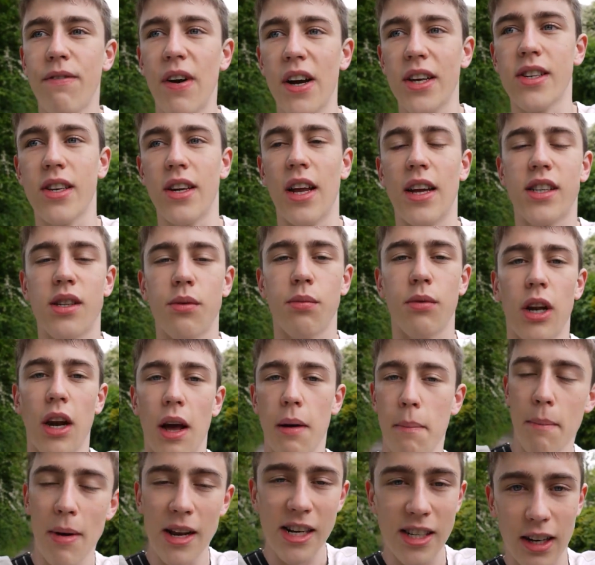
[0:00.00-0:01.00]
fascinated with,
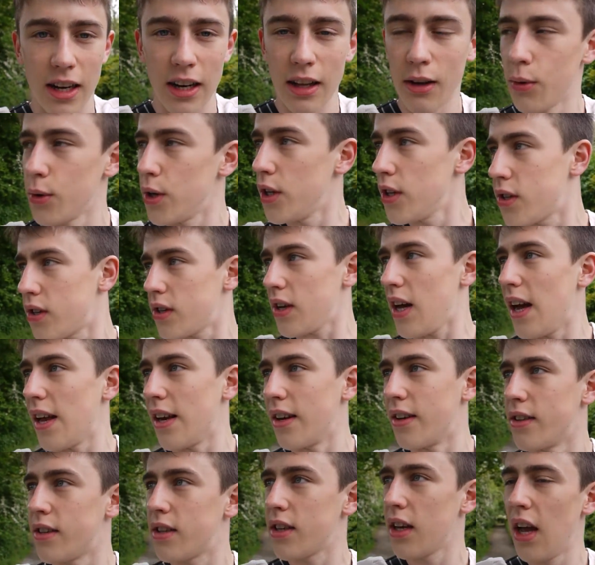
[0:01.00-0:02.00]
like, mental illness
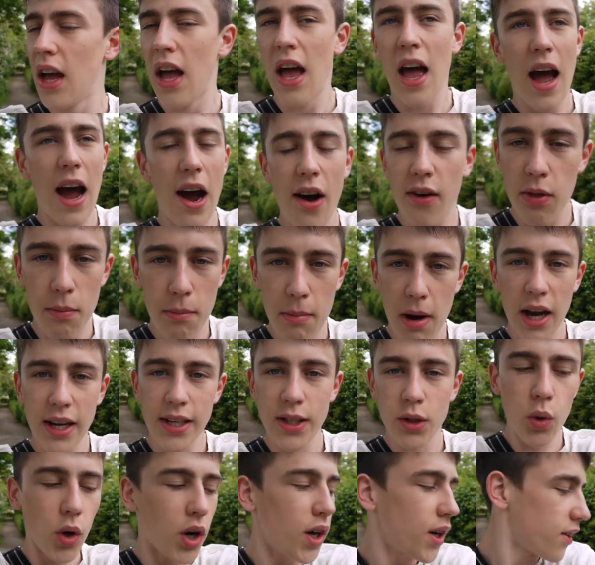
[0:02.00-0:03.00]
and how the
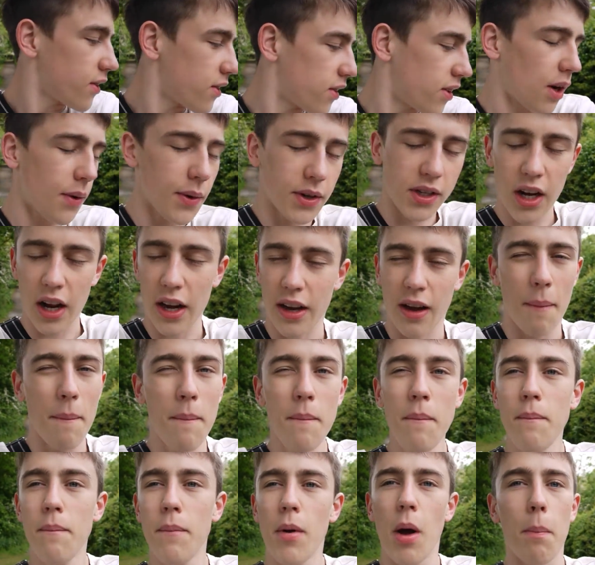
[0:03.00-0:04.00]
mind works, so it's like a,
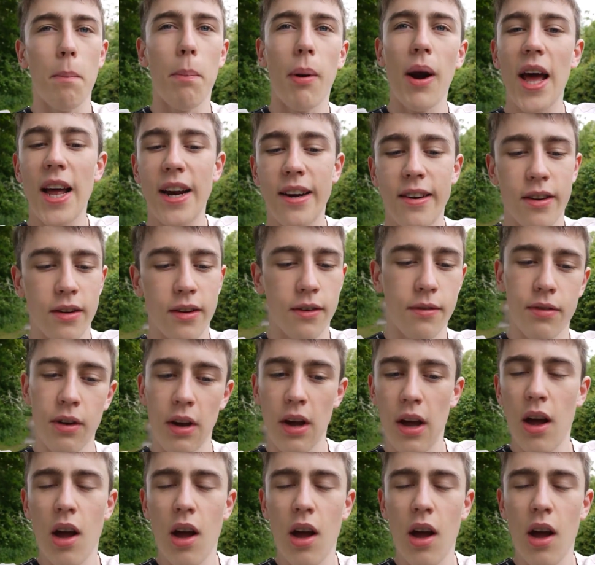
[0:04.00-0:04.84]
a blend of